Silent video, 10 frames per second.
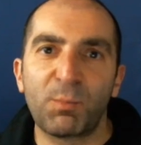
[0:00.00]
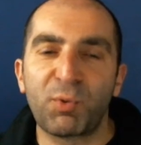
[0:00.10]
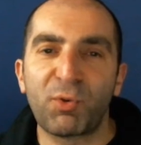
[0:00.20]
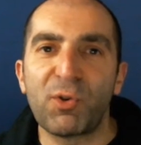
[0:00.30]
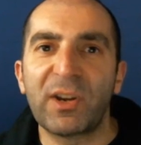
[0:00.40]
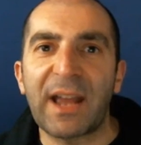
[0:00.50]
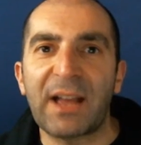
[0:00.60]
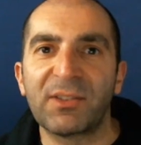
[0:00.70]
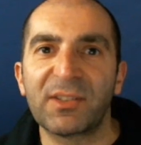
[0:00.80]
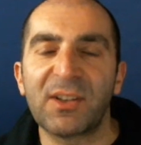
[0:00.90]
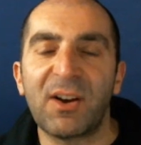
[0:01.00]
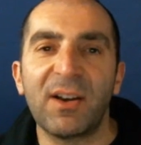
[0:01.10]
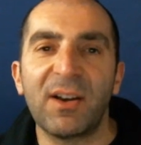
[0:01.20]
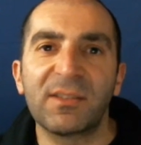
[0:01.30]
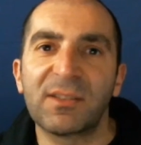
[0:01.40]
pruned down to
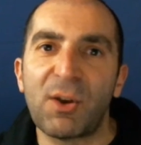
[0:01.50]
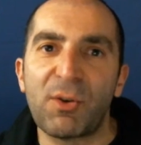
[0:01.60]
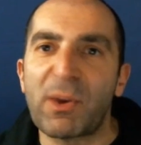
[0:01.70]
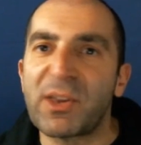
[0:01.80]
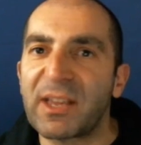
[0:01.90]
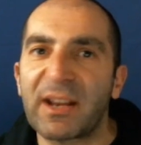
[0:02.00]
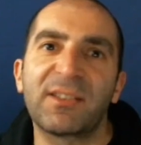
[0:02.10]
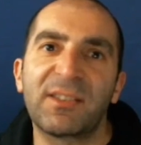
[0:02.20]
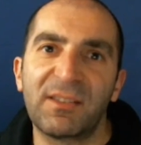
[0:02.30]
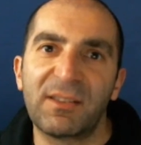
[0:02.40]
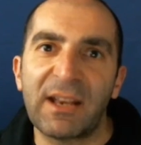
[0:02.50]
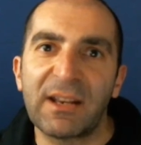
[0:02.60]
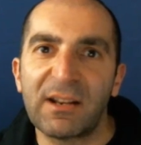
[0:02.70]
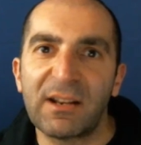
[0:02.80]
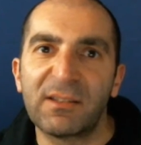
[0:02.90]
size, so that way you get
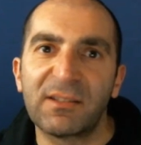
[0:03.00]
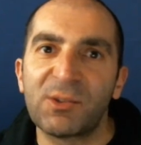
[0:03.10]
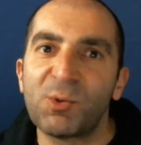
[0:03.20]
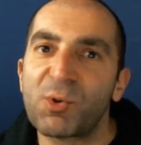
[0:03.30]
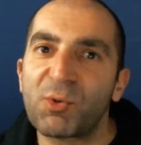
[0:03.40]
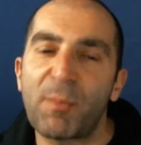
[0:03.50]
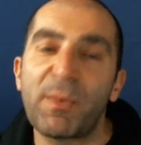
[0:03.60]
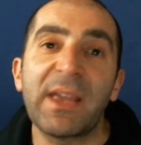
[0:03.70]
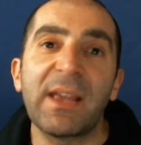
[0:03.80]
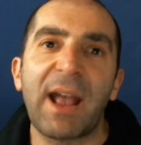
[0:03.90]
extended seasonal cropping.